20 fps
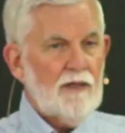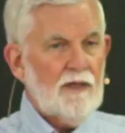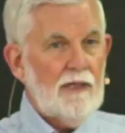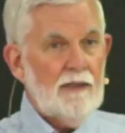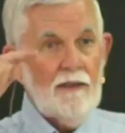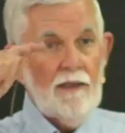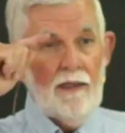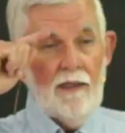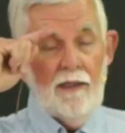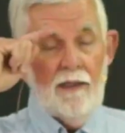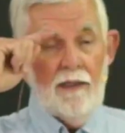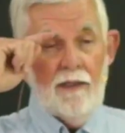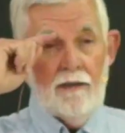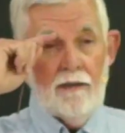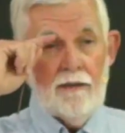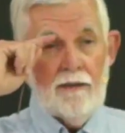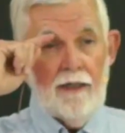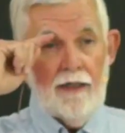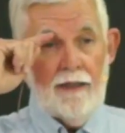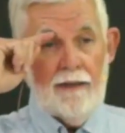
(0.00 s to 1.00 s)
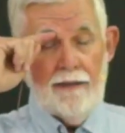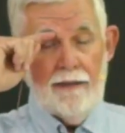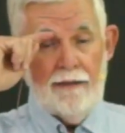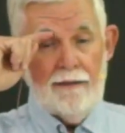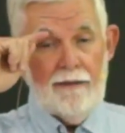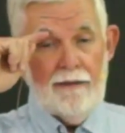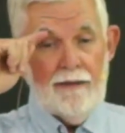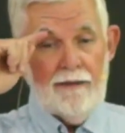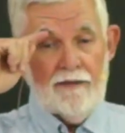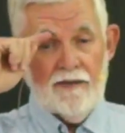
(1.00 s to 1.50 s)
Okay?
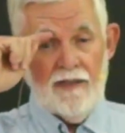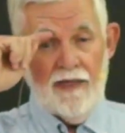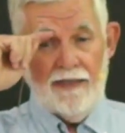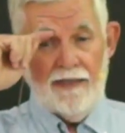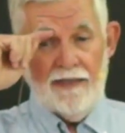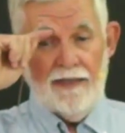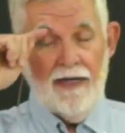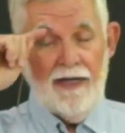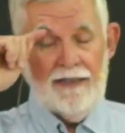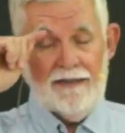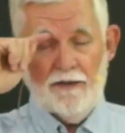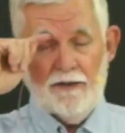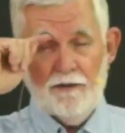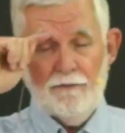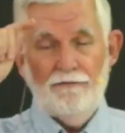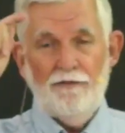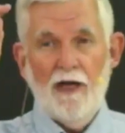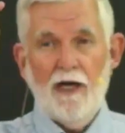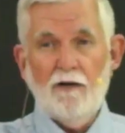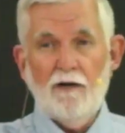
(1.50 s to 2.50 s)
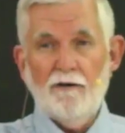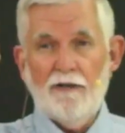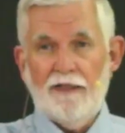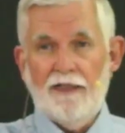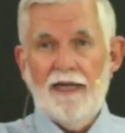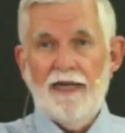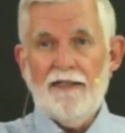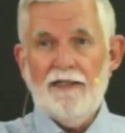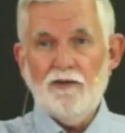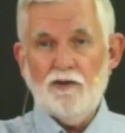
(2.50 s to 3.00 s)
It's like God's
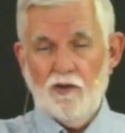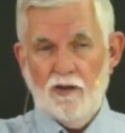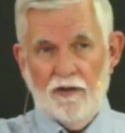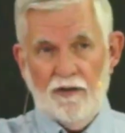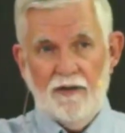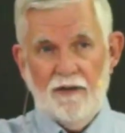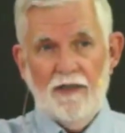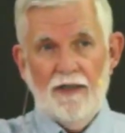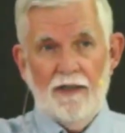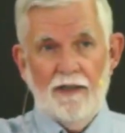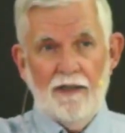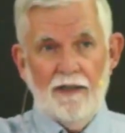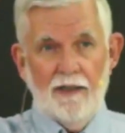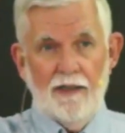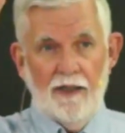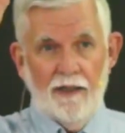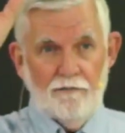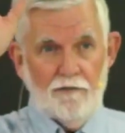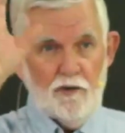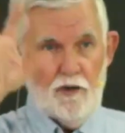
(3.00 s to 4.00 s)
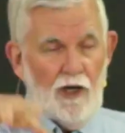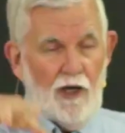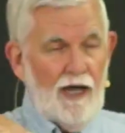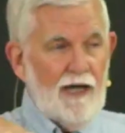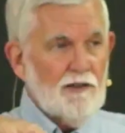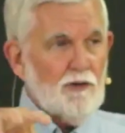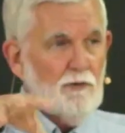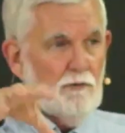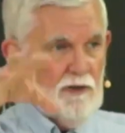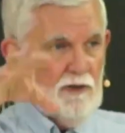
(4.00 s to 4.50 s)
validation of
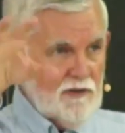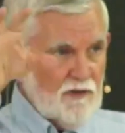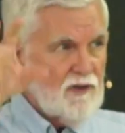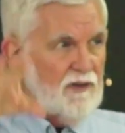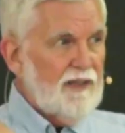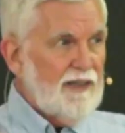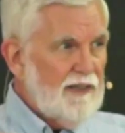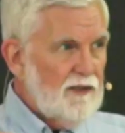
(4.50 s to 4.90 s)
Joshua's